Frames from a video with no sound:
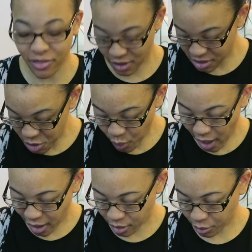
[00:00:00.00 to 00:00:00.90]
And this is
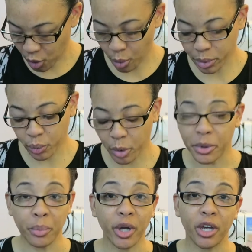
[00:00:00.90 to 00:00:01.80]
what I will
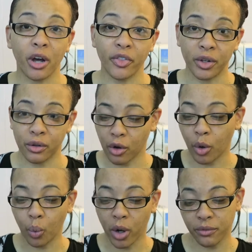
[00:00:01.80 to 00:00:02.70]
be putting
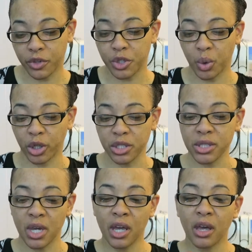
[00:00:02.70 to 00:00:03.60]
on one of the doors.